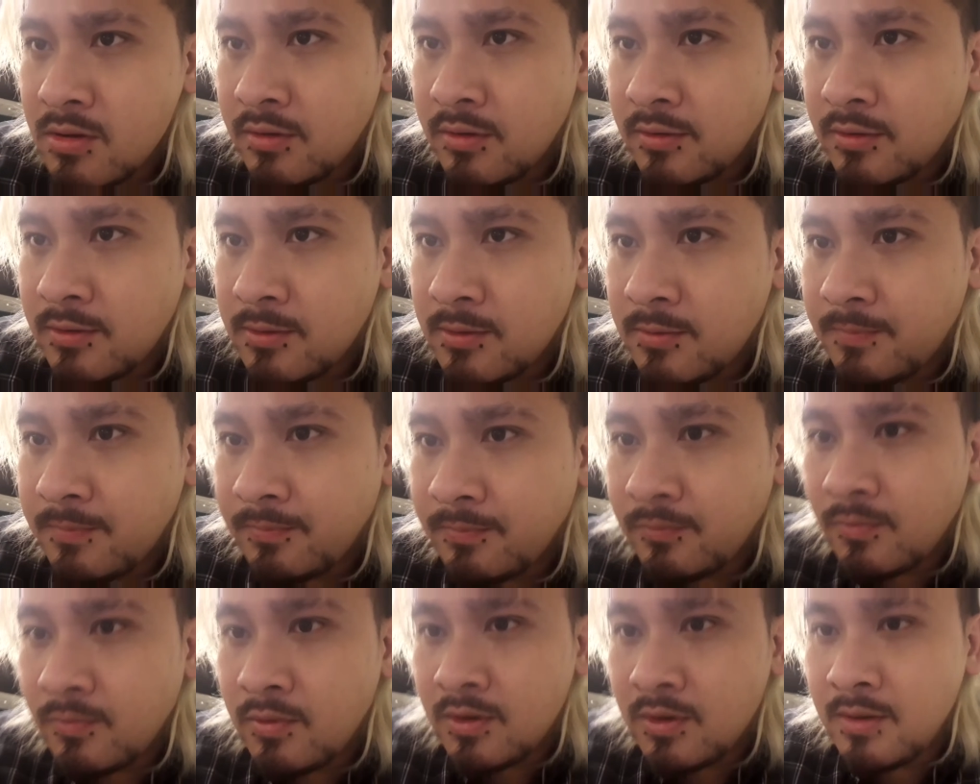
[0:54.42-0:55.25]
So
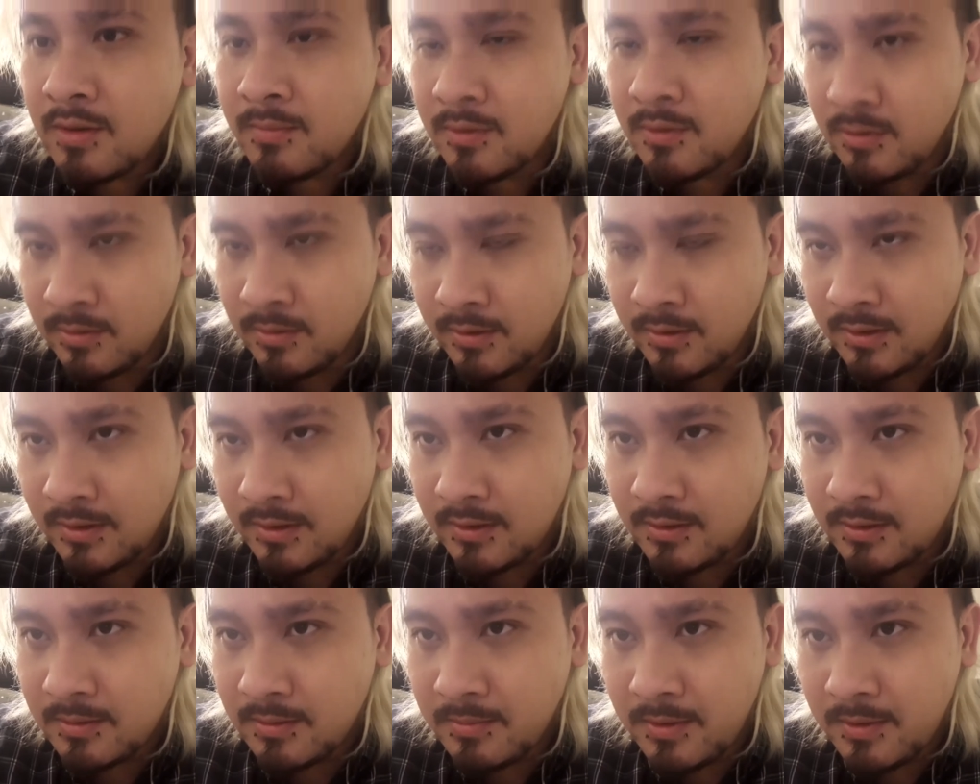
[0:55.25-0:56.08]
what I'm doing
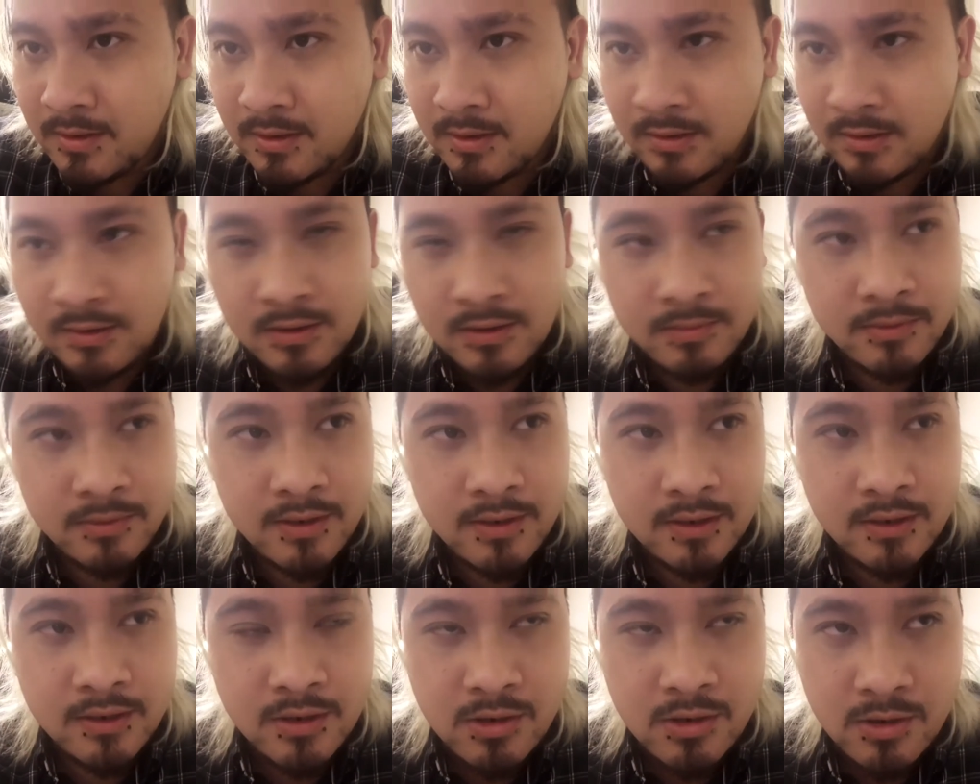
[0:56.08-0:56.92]
is being a
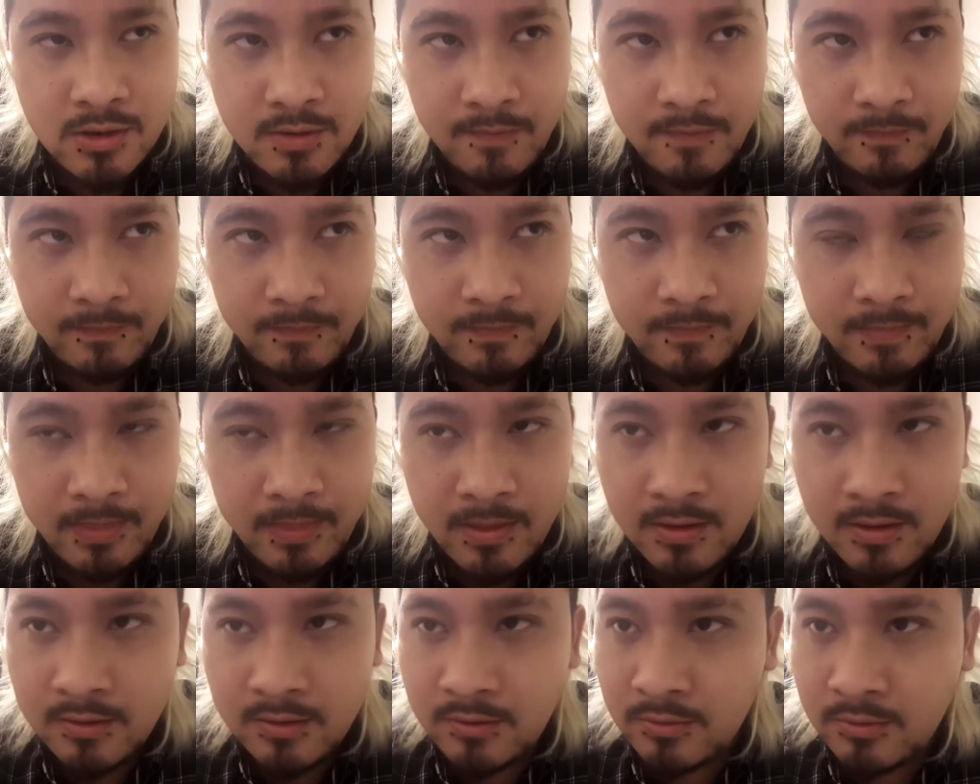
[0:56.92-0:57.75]
subject of
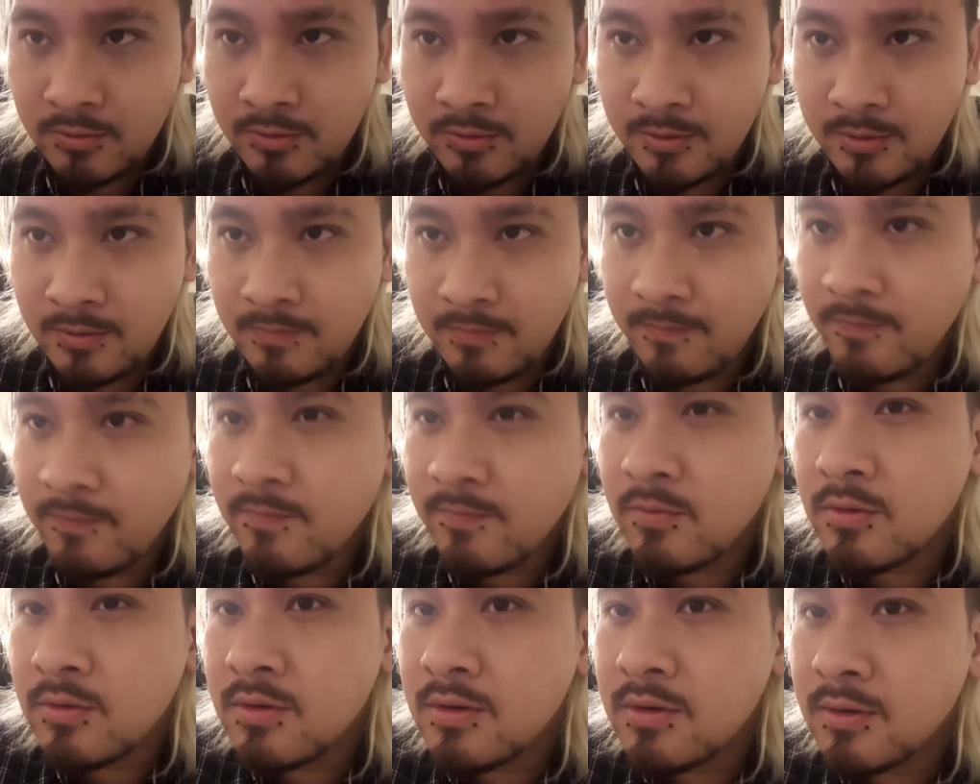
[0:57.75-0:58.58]
extortion
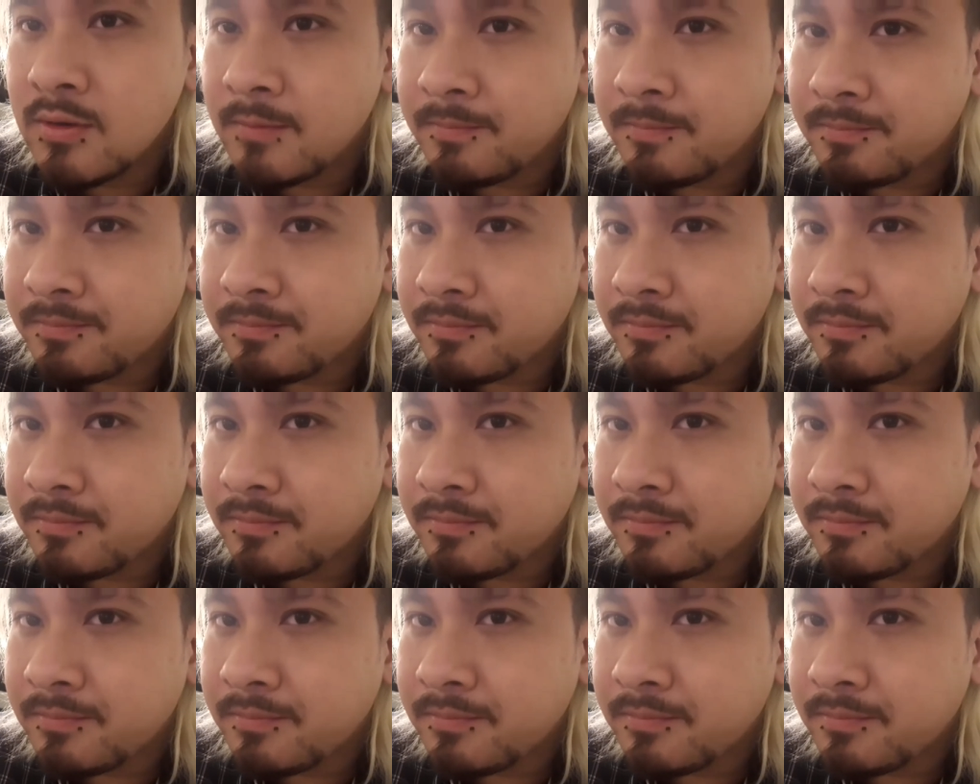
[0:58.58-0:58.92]
for